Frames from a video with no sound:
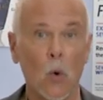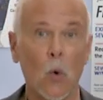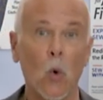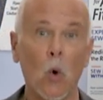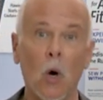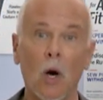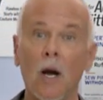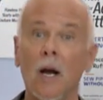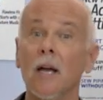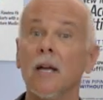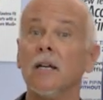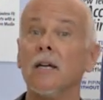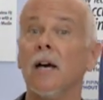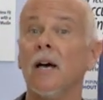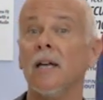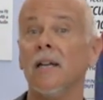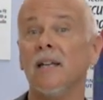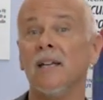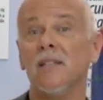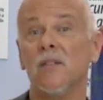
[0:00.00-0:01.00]
or
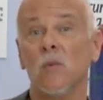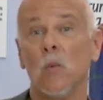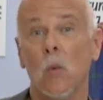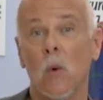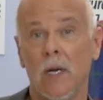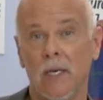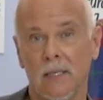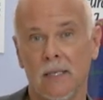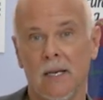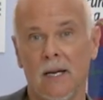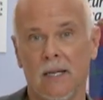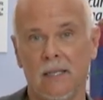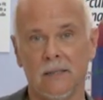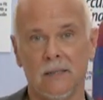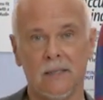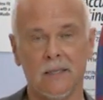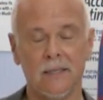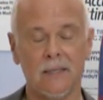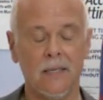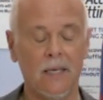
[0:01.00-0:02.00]
cut-as-one
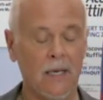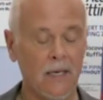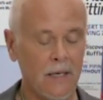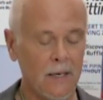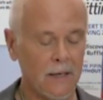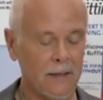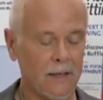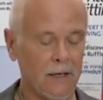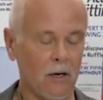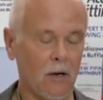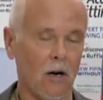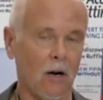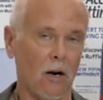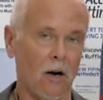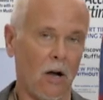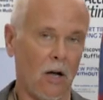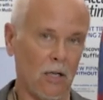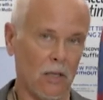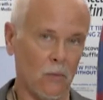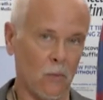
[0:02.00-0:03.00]
collars. There are
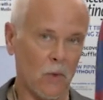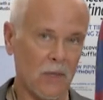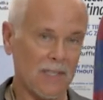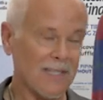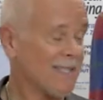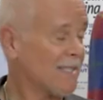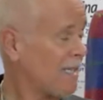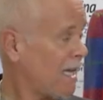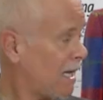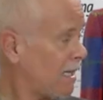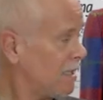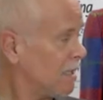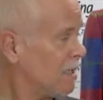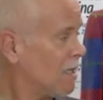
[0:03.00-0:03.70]
all-in-one standing